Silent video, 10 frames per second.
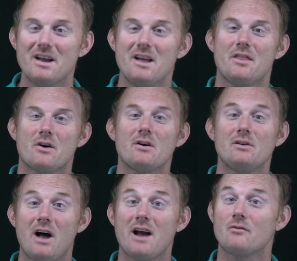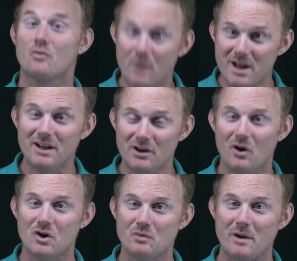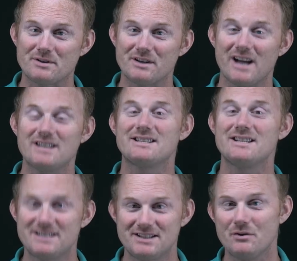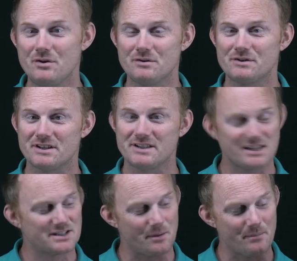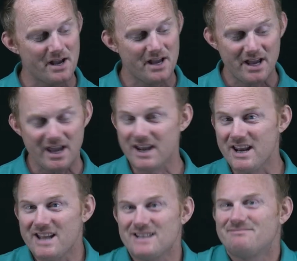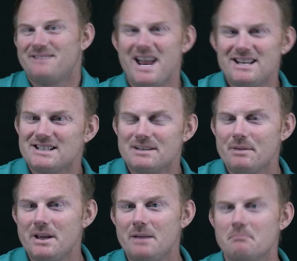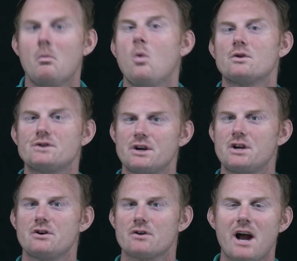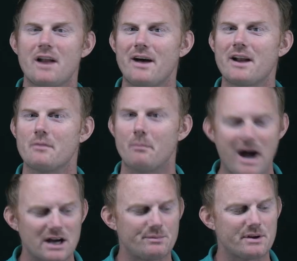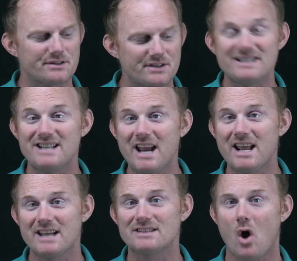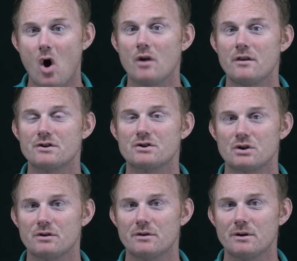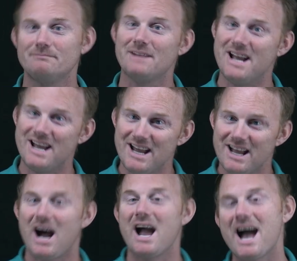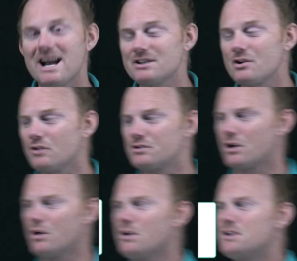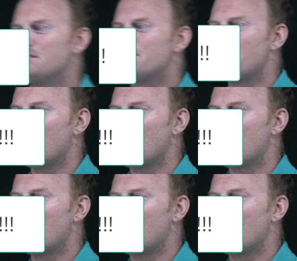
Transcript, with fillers: there are a lot of really large websites that still use this system. It, it tends to be more secure, kind of out of the box, because the data is on the server. As an alternative, though,